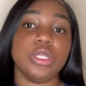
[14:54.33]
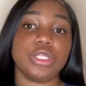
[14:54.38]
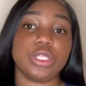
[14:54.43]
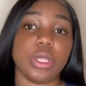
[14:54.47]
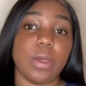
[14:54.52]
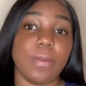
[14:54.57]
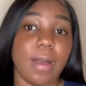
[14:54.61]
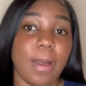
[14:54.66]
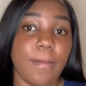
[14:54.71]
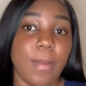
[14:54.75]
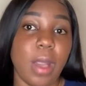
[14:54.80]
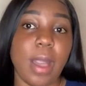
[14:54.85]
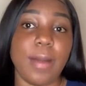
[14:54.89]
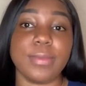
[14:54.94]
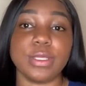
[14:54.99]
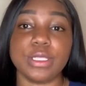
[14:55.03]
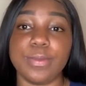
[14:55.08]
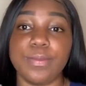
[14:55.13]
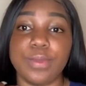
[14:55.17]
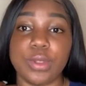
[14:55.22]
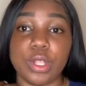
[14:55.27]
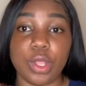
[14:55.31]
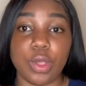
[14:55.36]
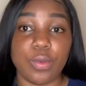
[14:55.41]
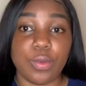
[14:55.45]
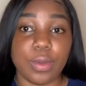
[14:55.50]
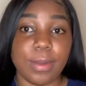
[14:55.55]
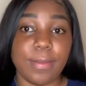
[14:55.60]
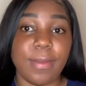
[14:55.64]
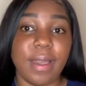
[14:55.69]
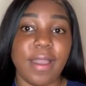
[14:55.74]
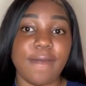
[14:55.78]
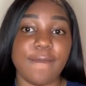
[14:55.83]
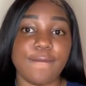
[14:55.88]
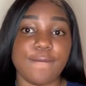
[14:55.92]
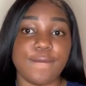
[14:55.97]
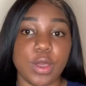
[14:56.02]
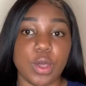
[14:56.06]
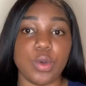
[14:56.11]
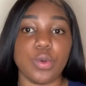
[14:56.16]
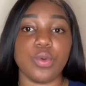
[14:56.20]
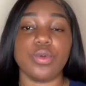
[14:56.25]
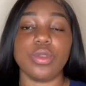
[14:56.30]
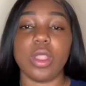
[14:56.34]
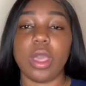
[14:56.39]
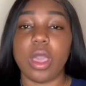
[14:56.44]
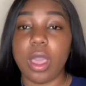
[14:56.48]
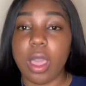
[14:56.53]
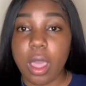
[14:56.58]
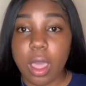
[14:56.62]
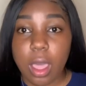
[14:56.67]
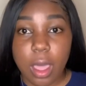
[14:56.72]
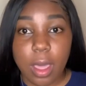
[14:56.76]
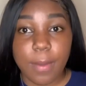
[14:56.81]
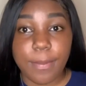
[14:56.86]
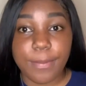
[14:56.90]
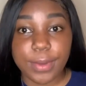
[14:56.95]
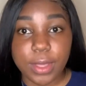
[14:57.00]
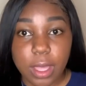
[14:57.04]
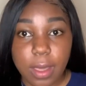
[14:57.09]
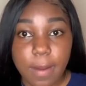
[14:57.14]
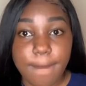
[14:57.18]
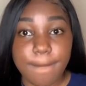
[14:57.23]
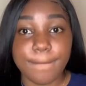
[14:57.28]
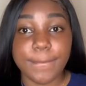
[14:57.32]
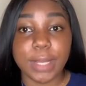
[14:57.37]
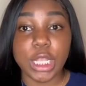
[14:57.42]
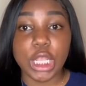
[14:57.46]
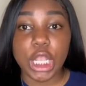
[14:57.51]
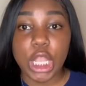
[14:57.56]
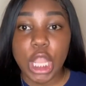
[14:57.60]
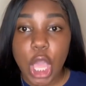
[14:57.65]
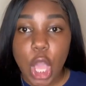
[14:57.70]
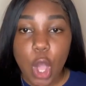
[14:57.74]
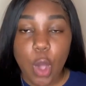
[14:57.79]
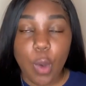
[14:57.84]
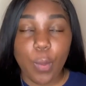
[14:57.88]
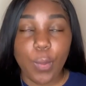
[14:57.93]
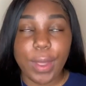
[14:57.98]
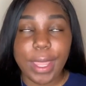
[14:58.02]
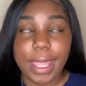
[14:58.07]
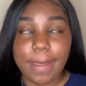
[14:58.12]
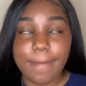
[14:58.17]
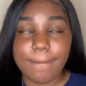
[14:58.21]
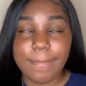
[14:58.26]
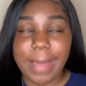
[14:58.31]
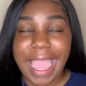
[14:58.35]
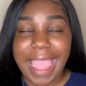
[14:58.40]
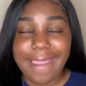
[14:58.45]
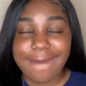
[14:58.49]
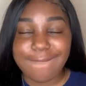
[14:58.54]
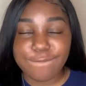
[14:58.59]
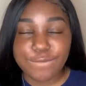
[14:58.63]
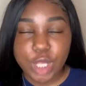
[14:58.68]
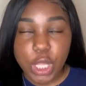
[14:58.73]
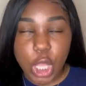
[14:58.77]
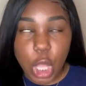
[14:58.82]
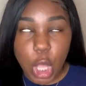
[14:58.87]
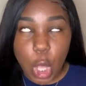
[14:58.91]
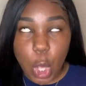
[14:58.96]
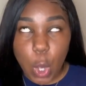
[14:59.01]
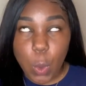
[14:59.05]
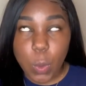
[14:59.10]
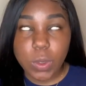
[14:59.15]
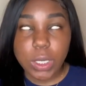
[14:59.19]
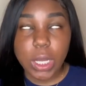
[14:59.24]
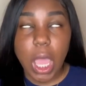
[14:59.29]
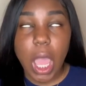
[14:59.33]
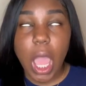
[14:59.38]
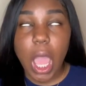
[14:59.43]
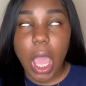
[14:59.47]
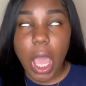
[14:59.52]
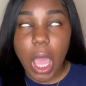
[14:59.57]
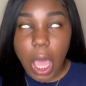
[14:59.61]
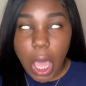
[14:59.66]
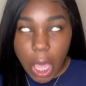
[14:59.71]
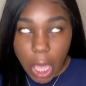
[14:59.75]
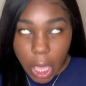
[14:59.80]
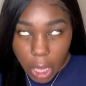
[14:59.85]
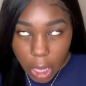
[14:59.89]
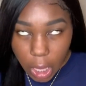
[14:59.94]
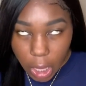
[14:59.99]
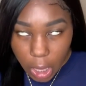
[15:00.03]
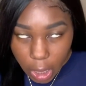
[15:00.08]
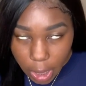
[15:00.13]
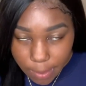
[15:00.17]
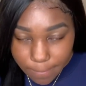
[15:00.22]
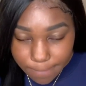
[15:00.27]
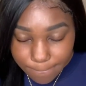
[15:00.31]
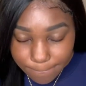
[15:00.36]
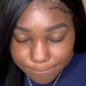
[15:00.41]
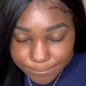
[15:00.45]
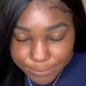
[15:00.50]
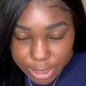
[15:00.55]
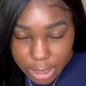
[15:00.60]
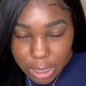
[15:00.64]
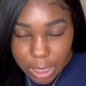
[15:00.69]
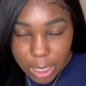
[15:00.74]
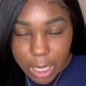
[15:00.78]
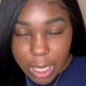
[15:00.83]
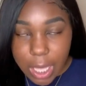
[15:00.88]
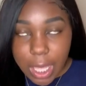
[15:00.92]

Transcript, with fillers: So my mom is blowing my phone up. Blowing my phone up.